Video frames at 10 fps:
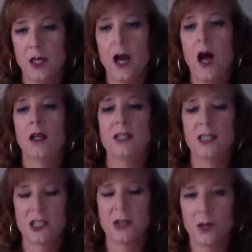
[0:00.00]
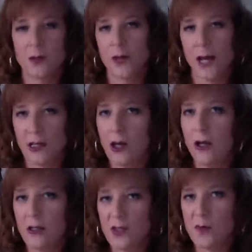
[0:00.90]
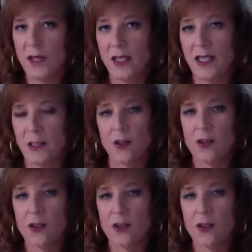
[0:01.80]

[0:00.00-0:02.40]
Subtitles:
I'll continue on what I call spilling, or